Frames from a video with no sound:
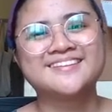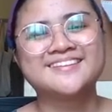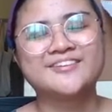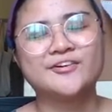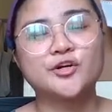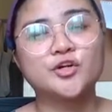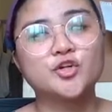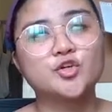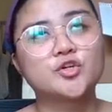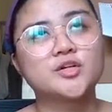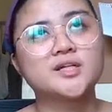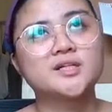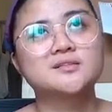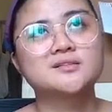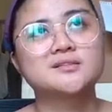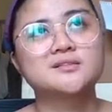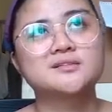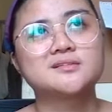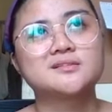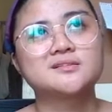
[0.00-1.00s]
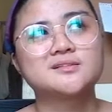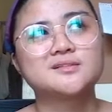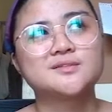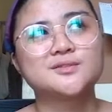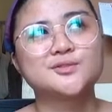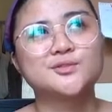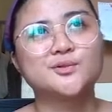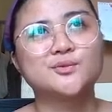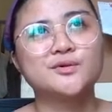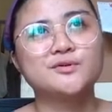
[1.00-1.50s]
or grid?
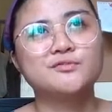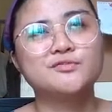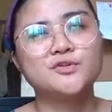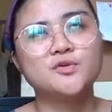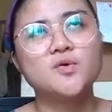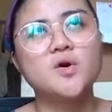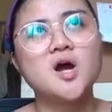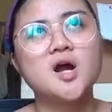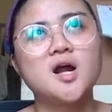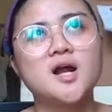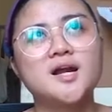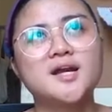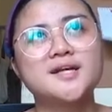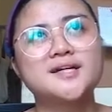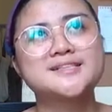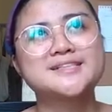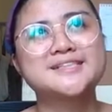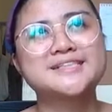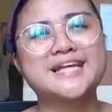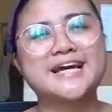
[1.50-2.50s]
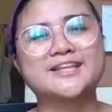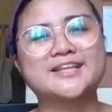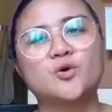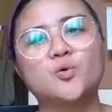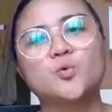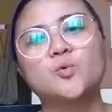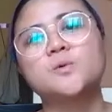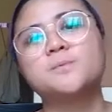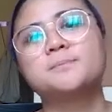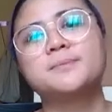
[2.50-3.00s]
So if you are, it's like the
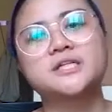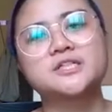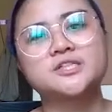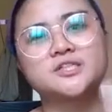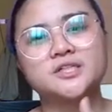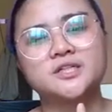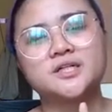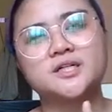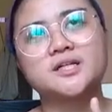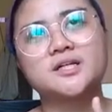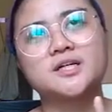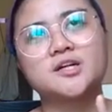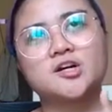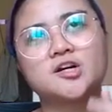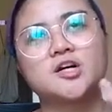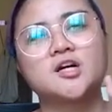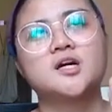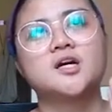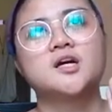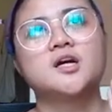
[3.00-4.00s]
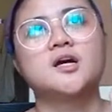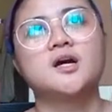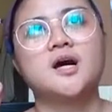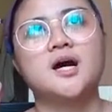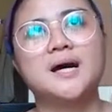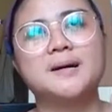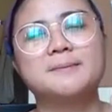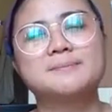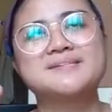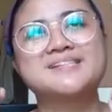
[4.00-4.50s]
whole picture
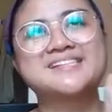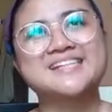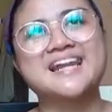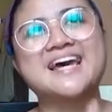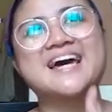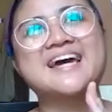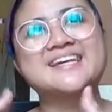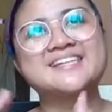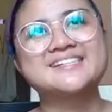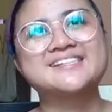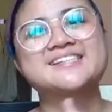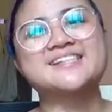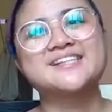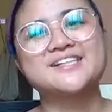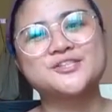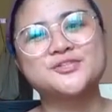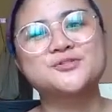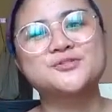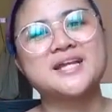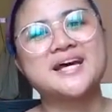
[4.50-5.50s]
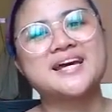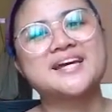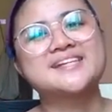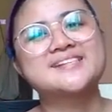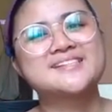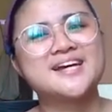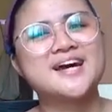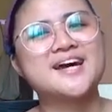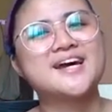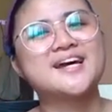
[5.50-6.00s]
sliced into 9
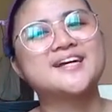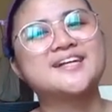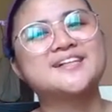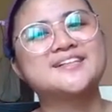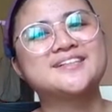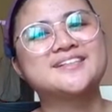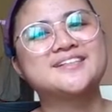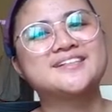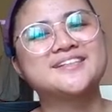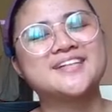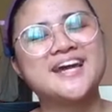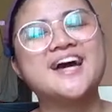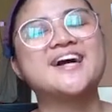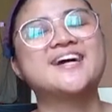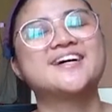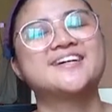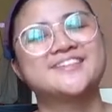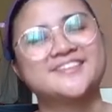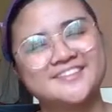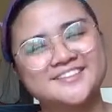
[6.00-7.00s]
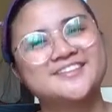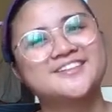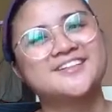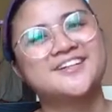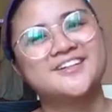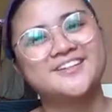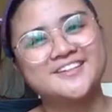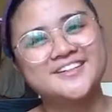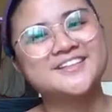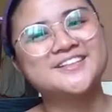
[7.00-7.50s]
tile. Yeah,
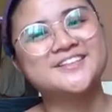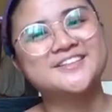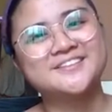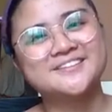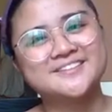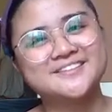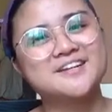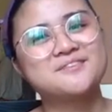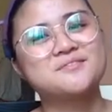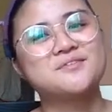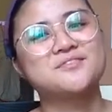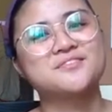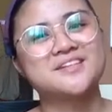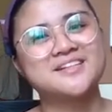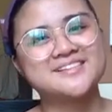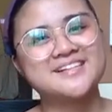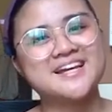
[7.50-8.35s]
you could use some of these